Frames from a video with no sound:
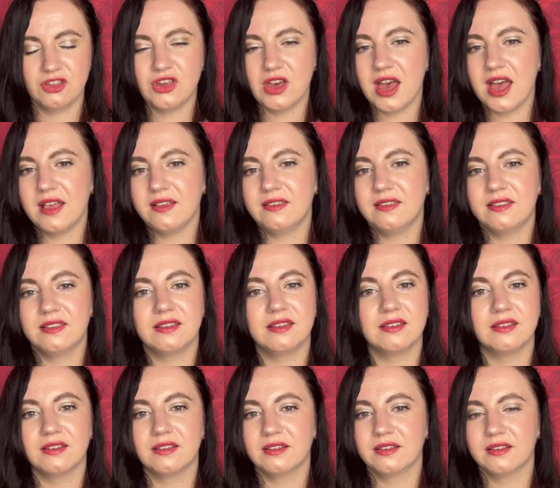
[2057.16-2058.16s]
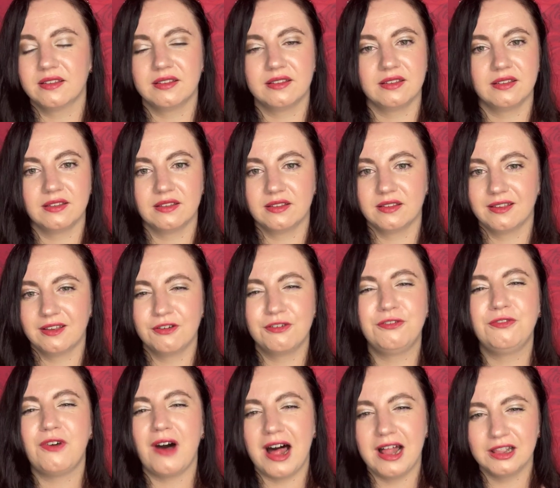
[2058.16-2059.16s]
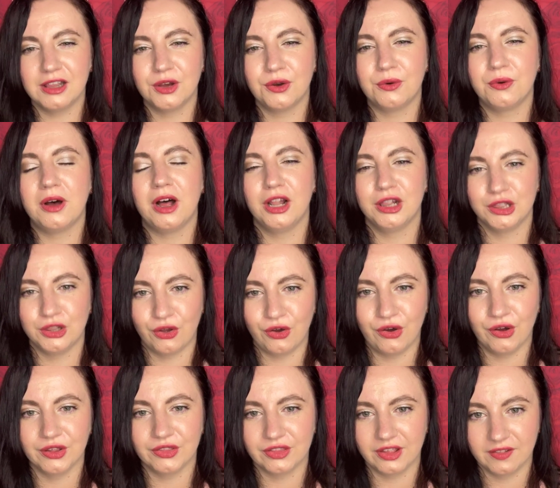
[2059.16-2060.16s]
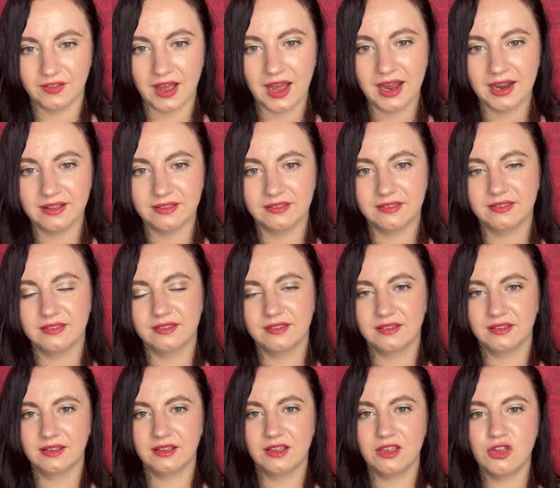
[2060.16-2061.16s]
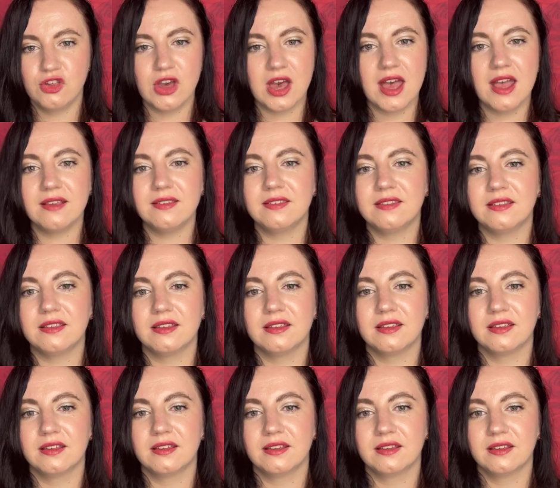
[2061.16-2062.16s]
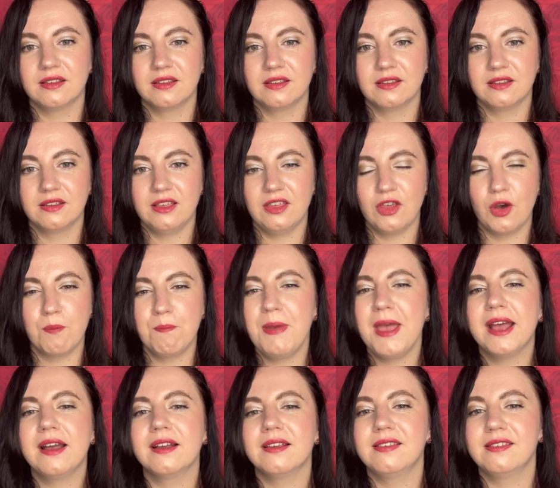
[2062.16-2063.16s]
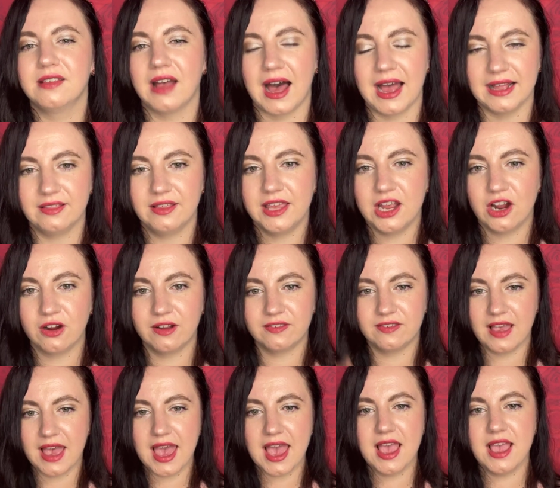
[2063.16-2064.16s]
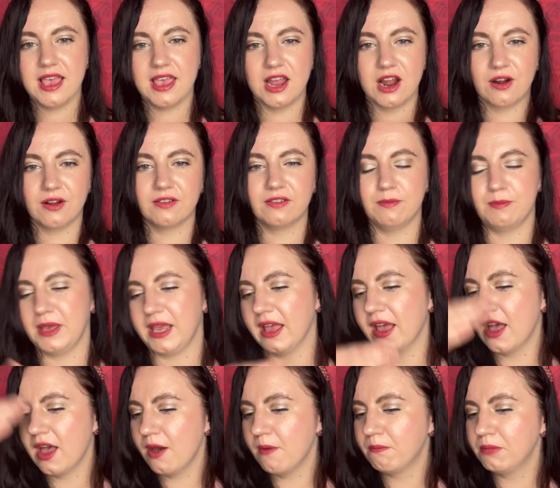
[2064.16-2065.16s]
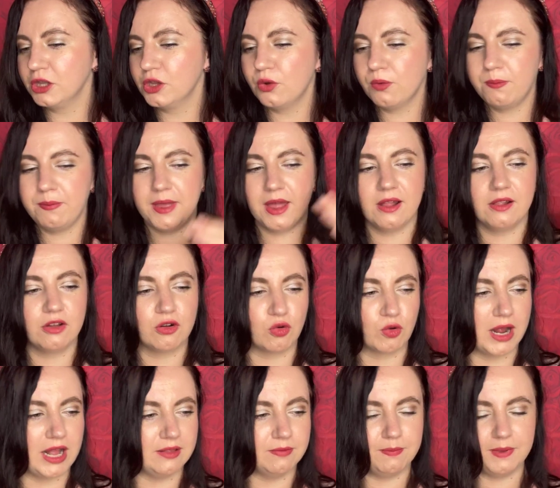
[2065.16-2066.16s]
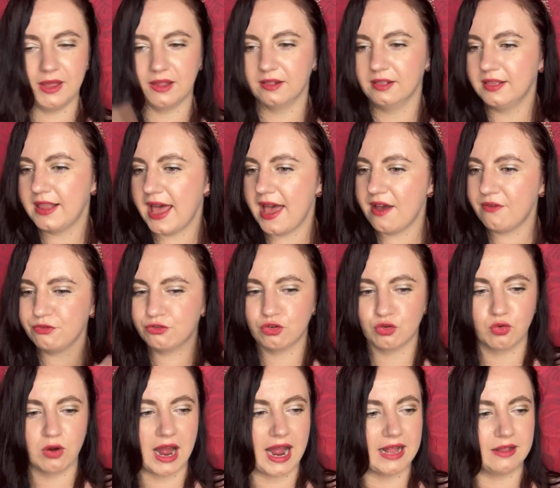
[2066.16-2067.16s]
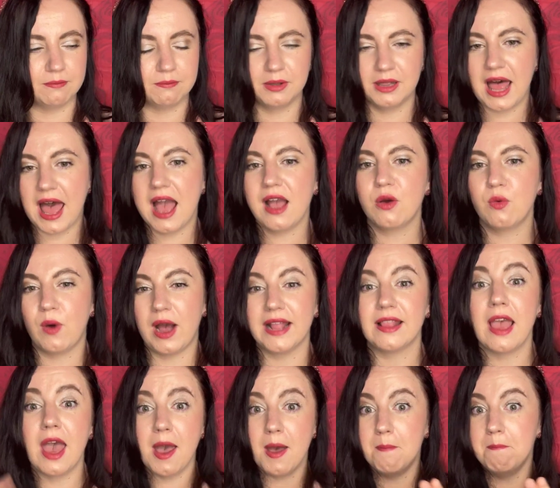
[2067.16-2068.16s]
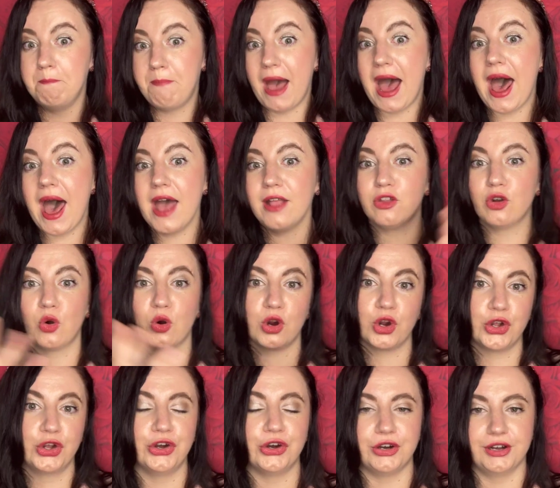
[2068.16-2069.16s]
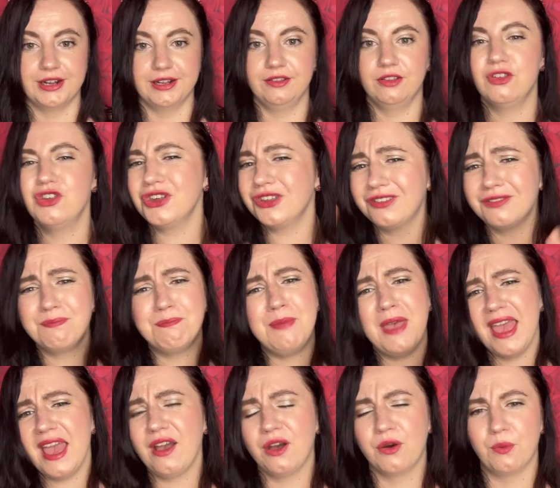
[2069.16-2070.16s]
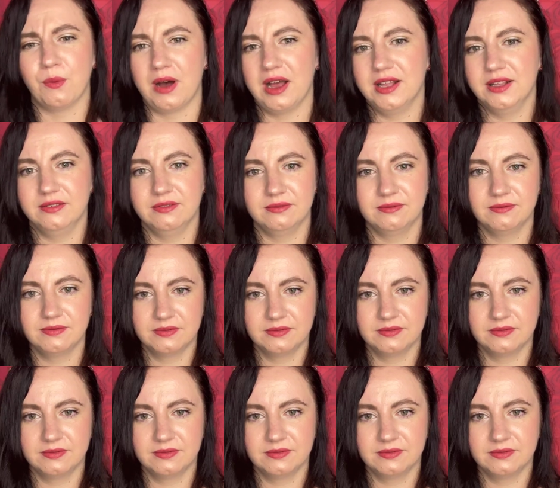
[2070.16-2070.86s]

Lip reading: Just follow along the lines. Just, pick a side. Here's A, here's B. Blue pill, red pill, left, right, black, white, bad or good. Just pick one.